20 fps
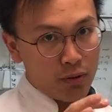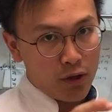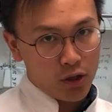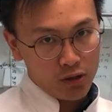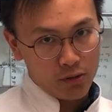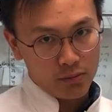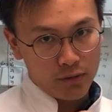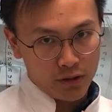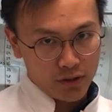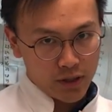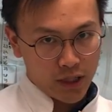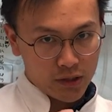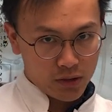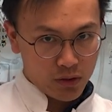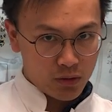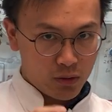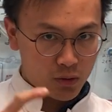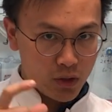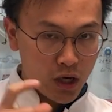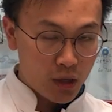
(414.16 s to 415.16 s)
polymer
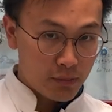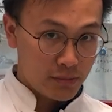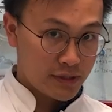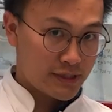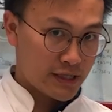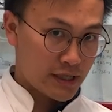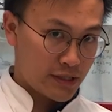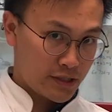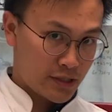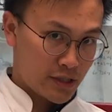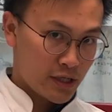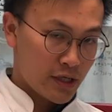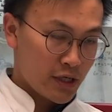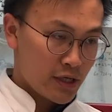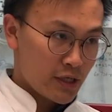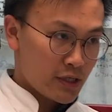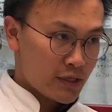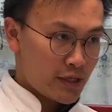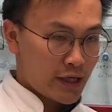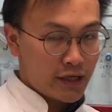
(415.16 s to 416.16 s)
nanocomposite
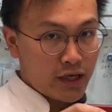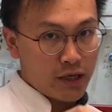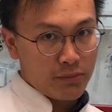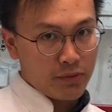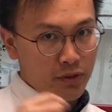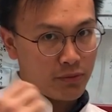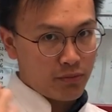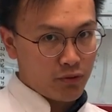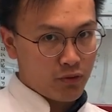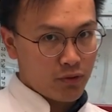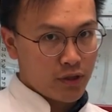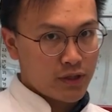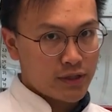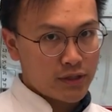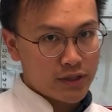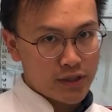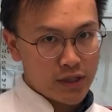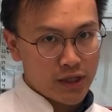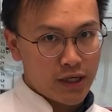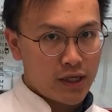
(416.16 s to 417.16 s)
that can be
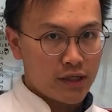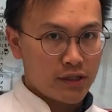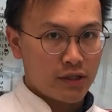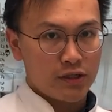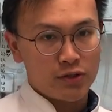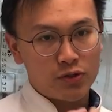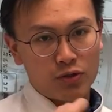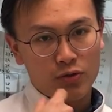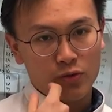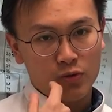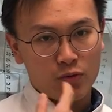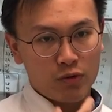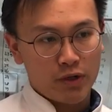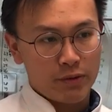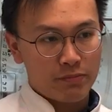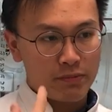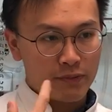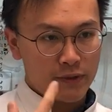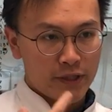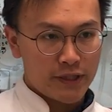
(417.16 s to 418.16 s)
printed to
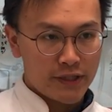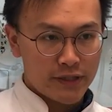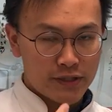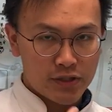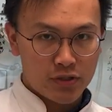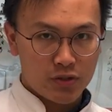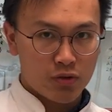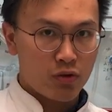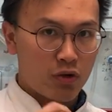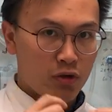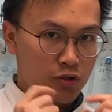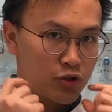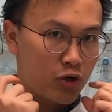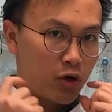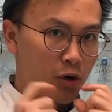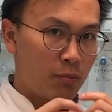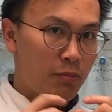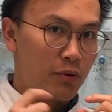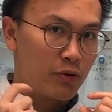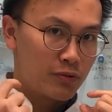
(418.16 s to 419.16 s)
replace your
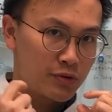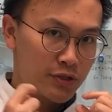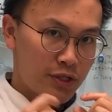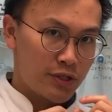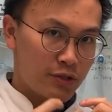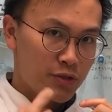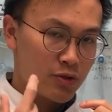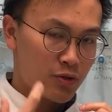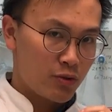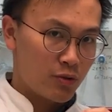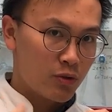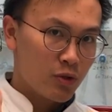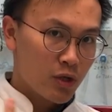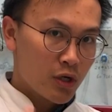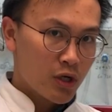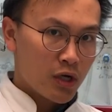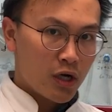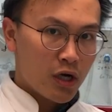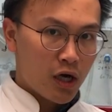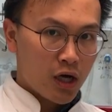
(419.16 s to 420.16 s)
jawbone tissue.
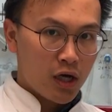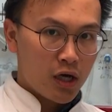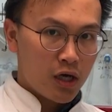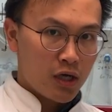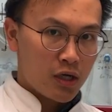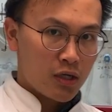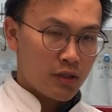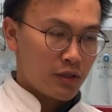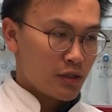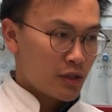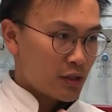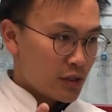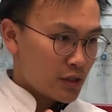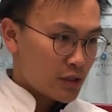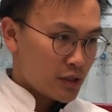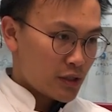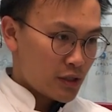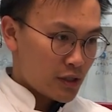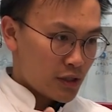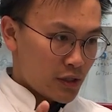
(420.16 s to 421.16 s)
Uh,
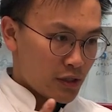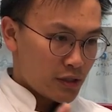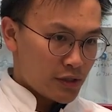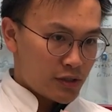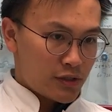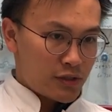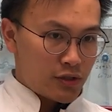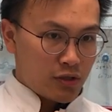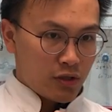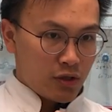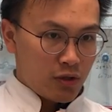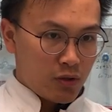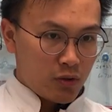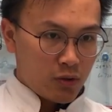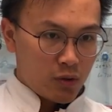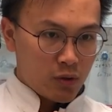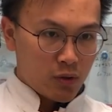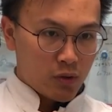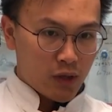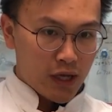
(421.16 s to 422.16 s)
so
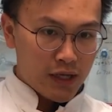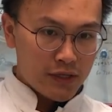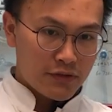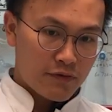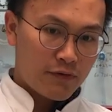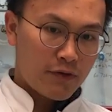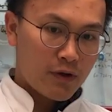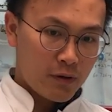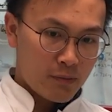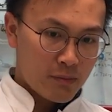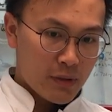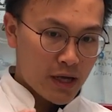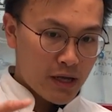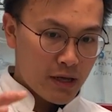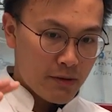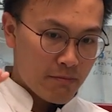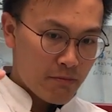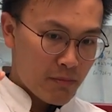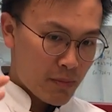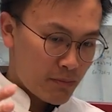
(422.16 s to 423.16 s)
as for
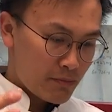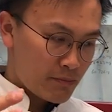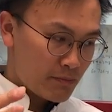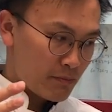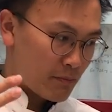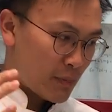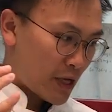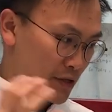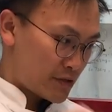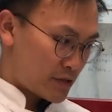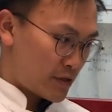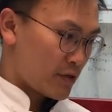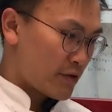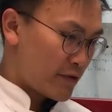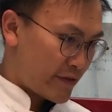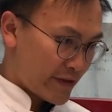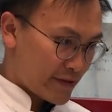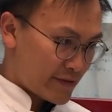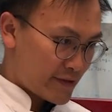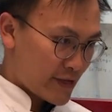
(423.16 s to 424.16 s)
my master
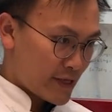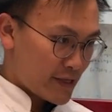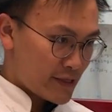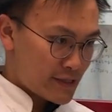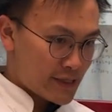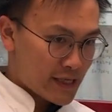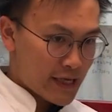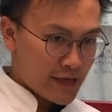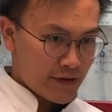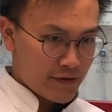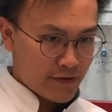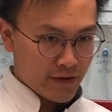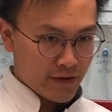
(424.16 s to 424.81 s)
thesis, I